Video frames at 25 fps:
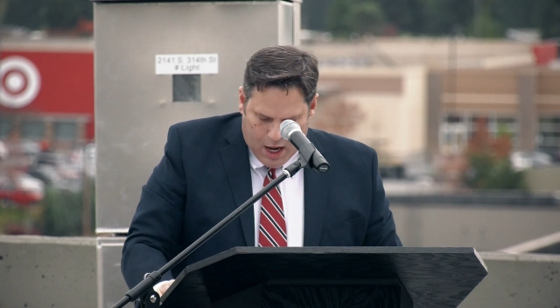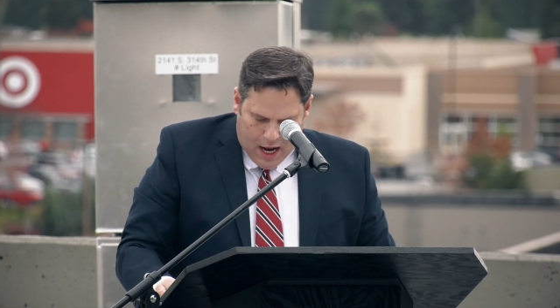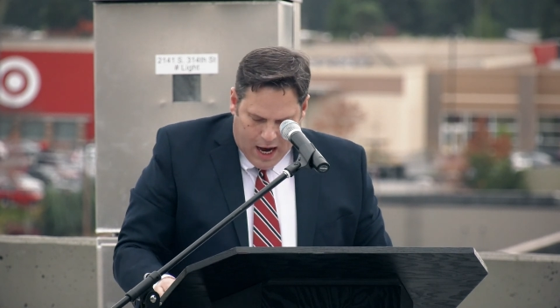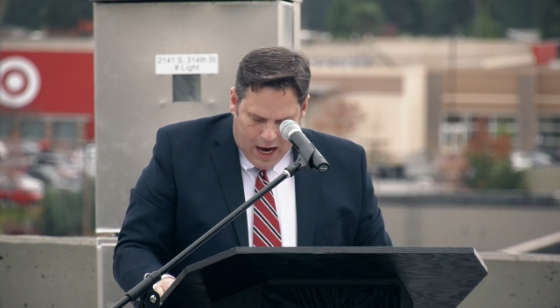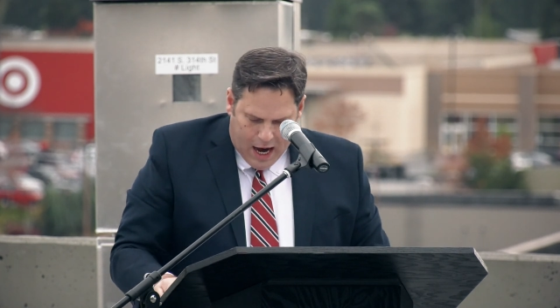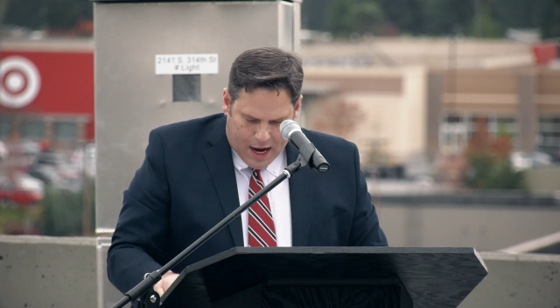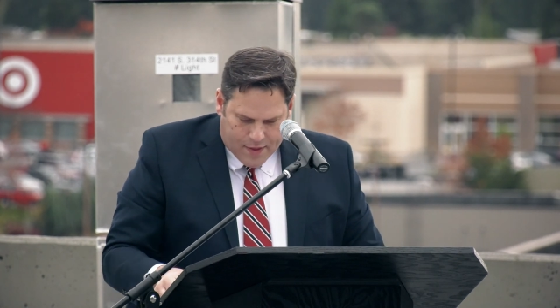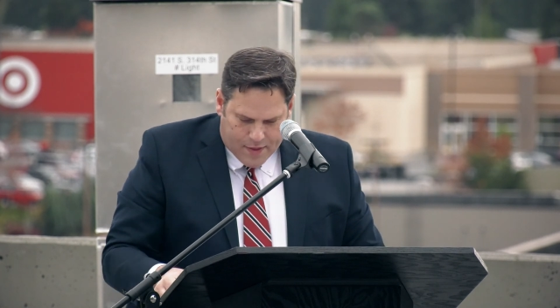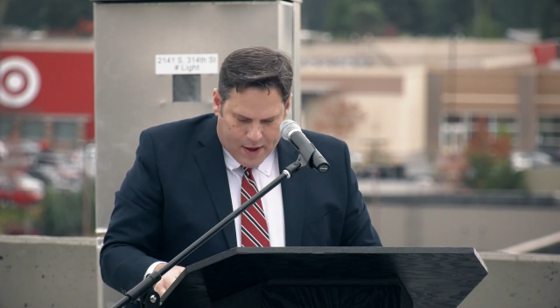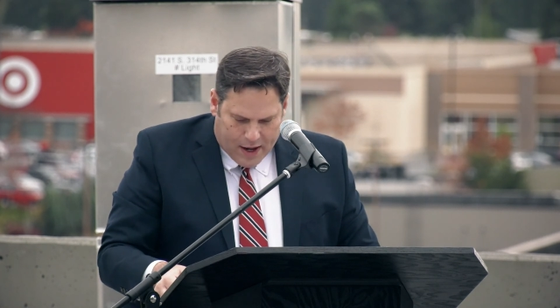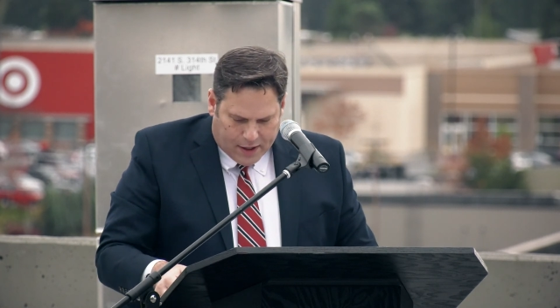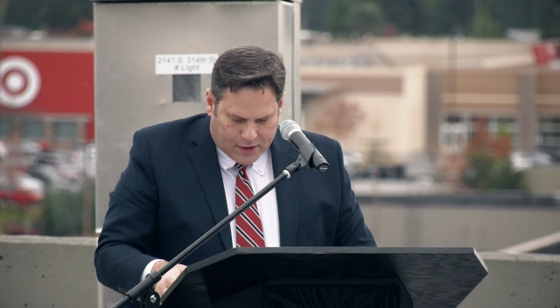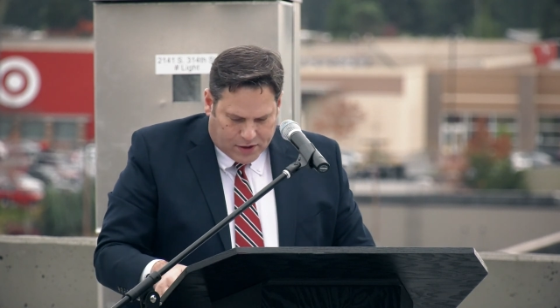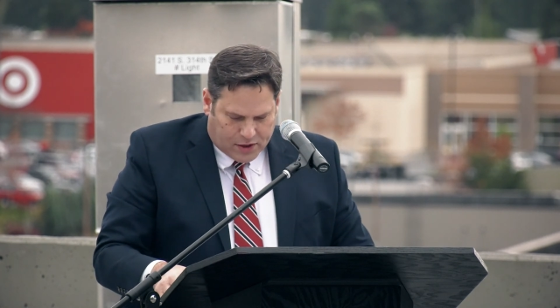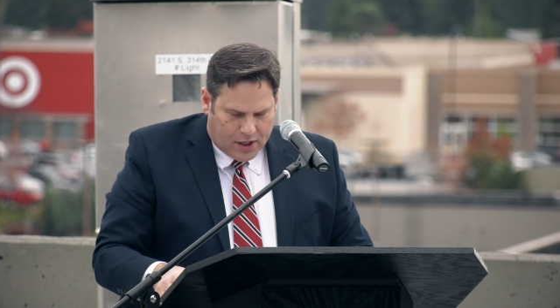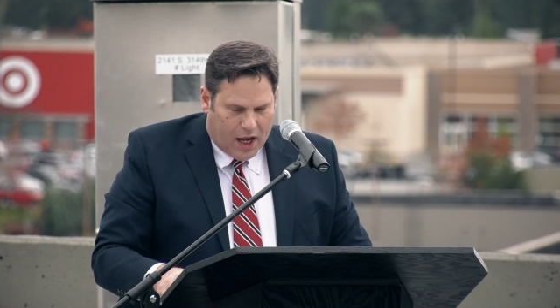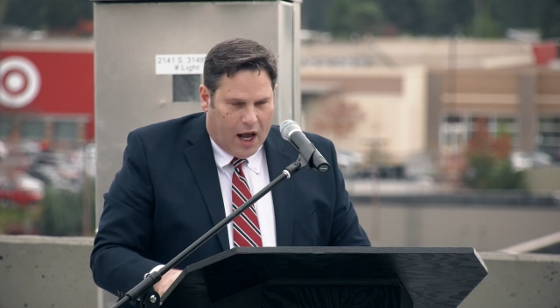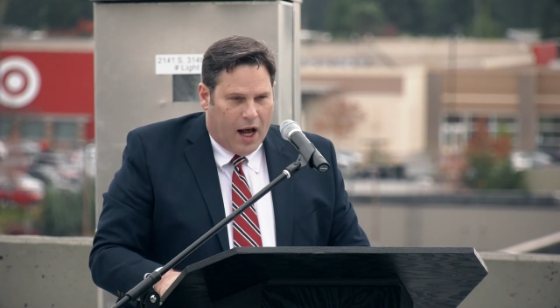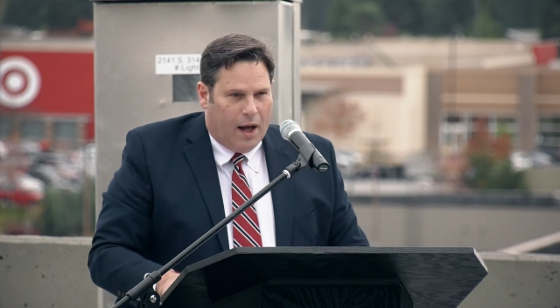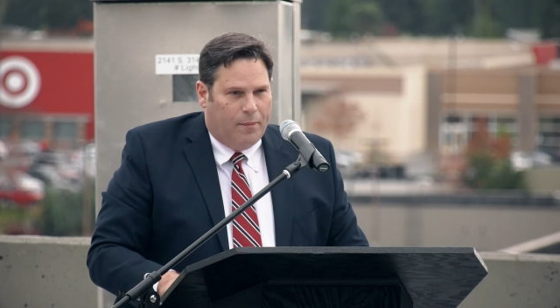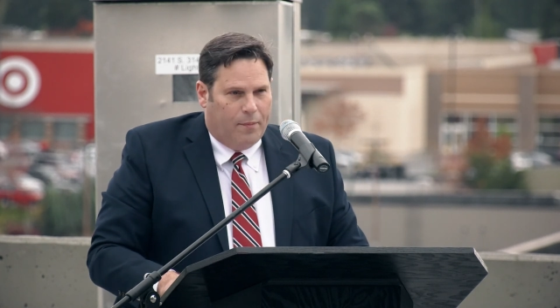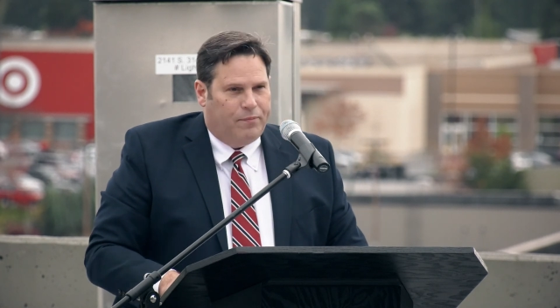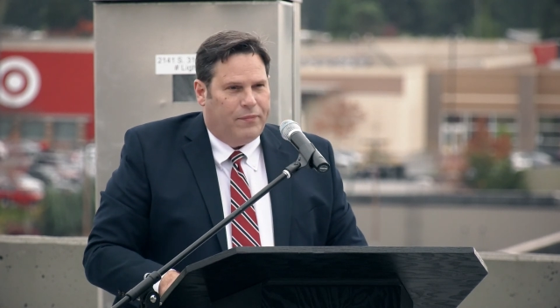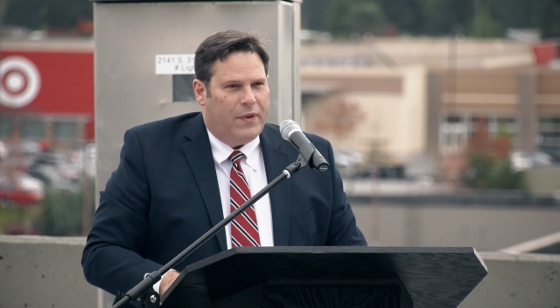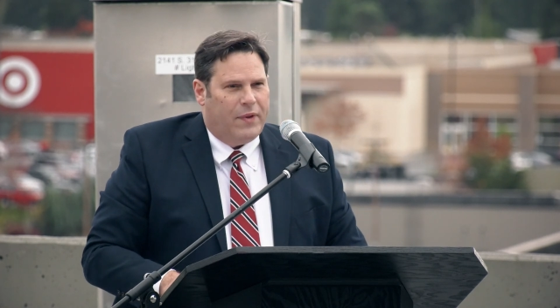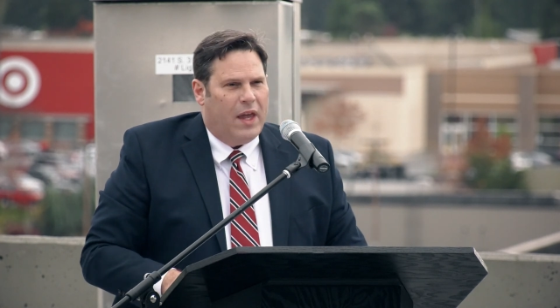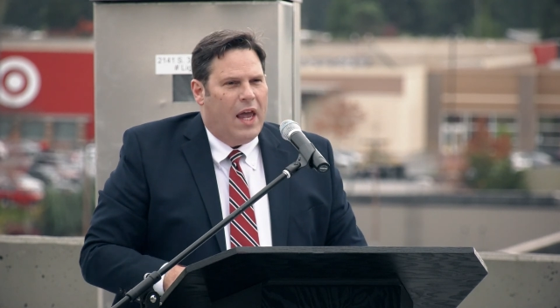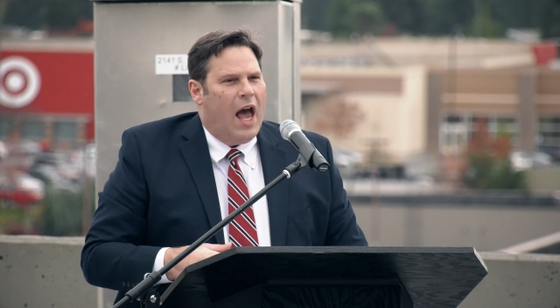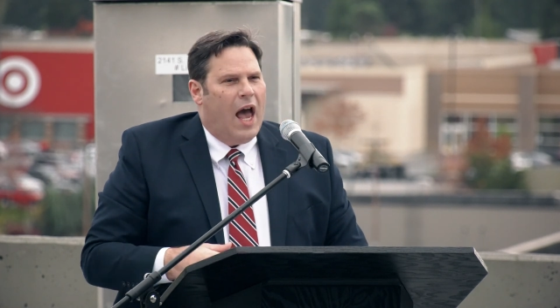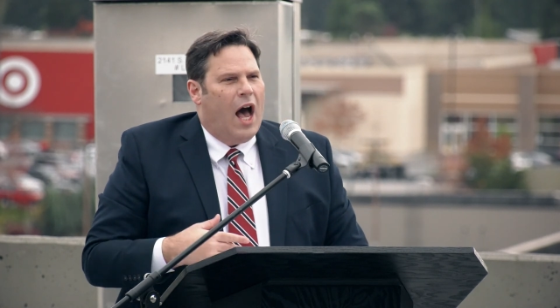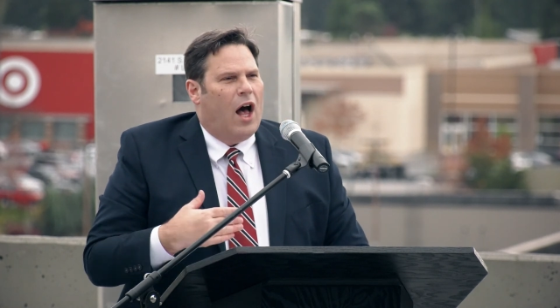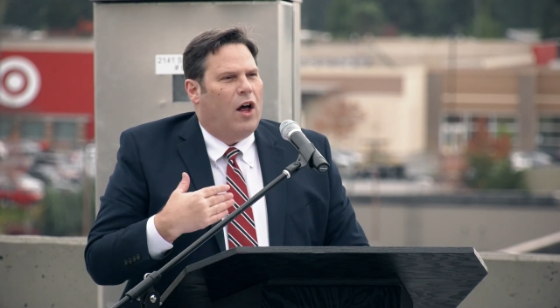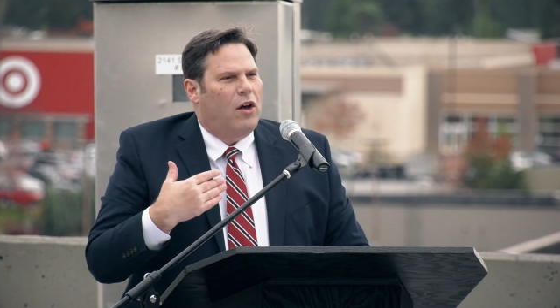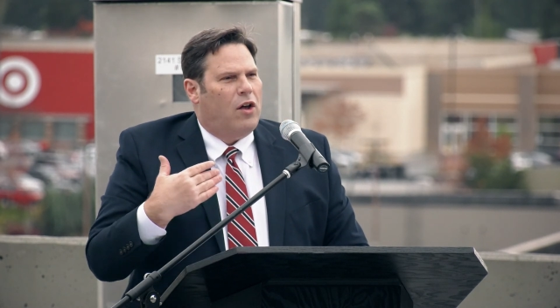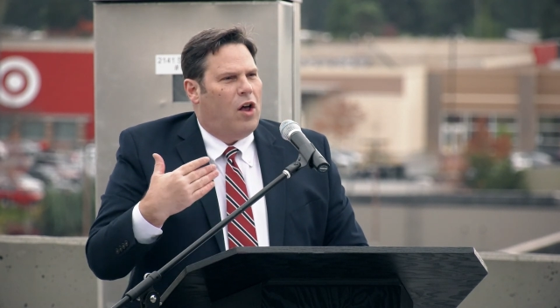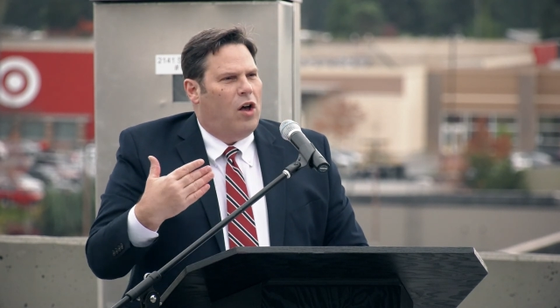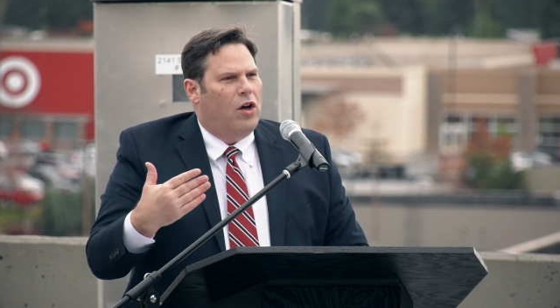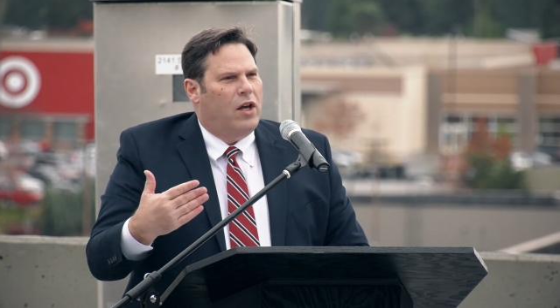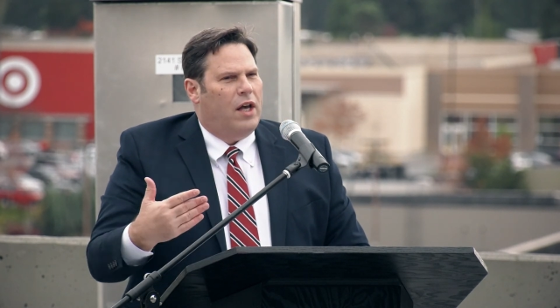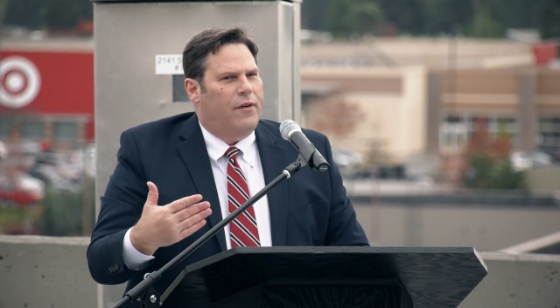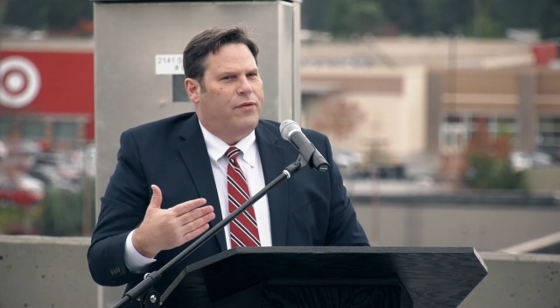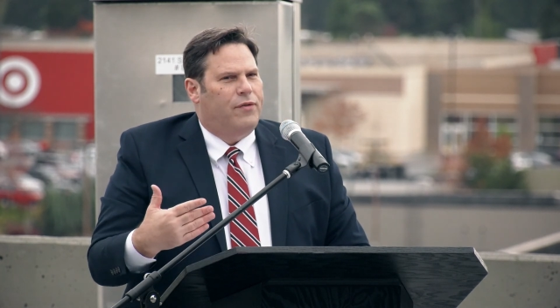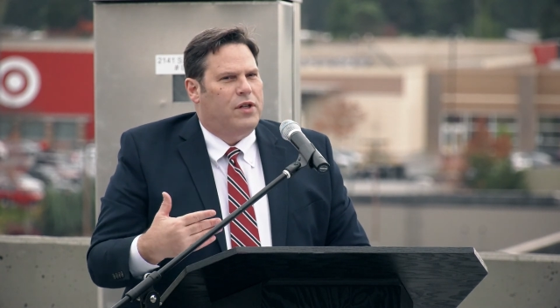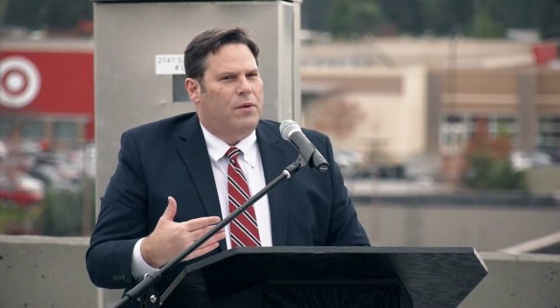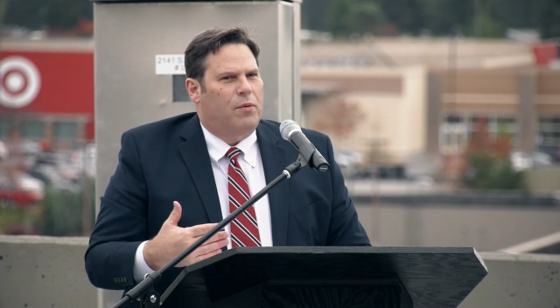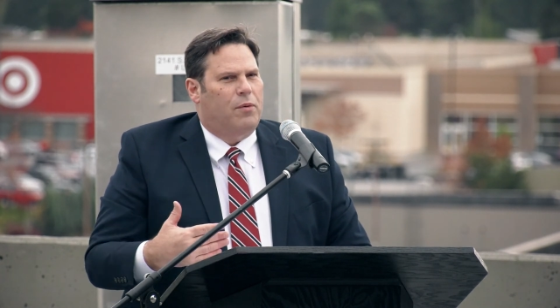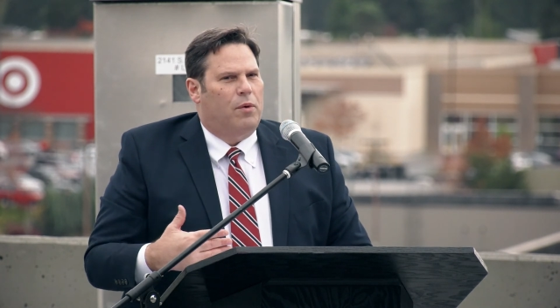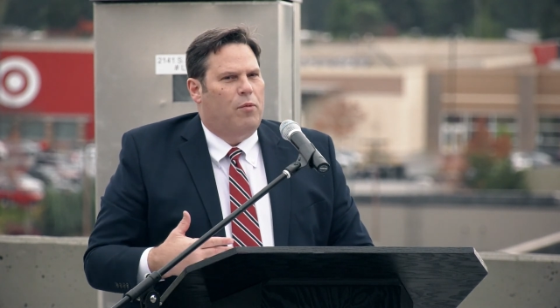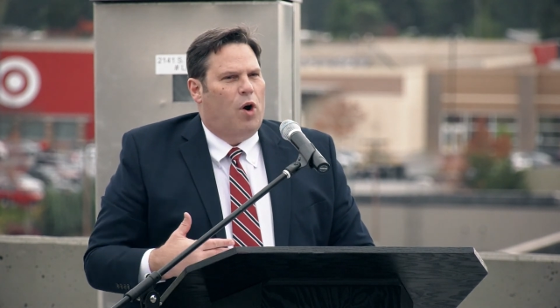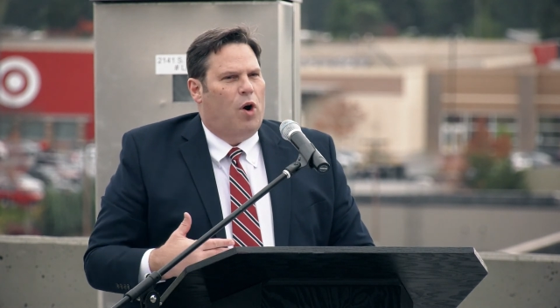and that's I'll give
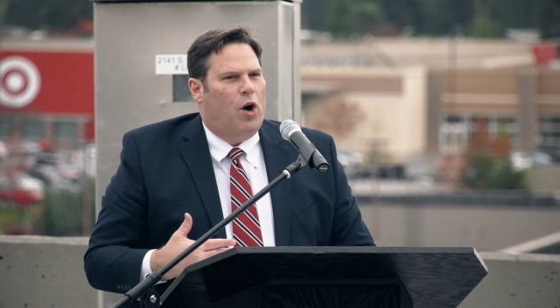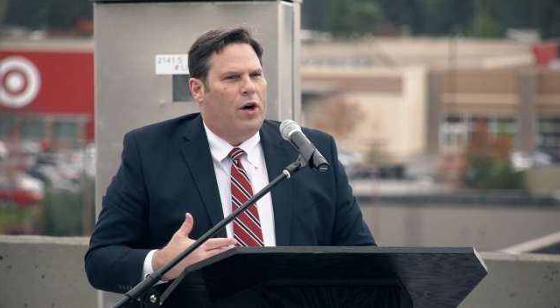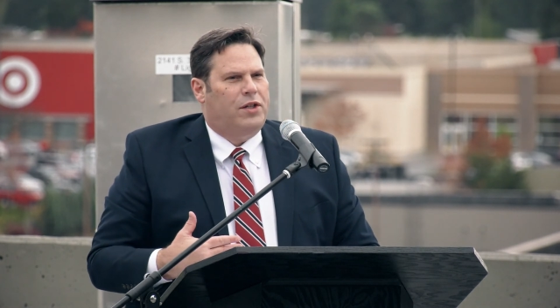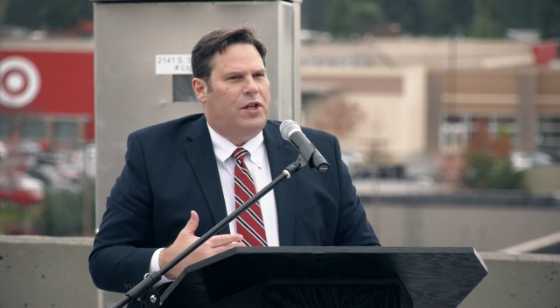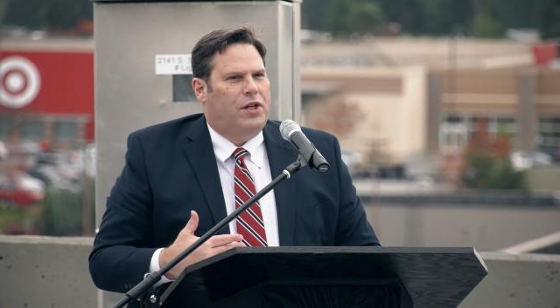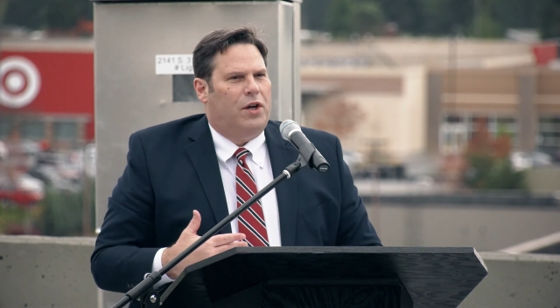some remarks